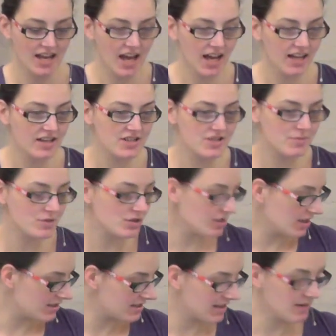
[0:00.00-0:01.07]
Elisha, would you
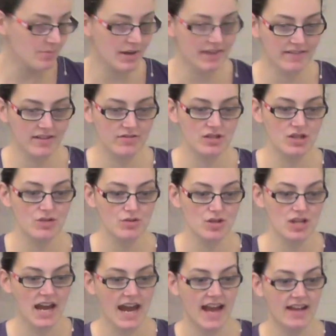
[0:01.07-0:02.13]
like to come back round to your
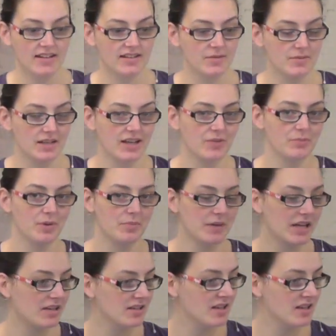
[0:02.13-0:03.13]
chair and come and help Mummy?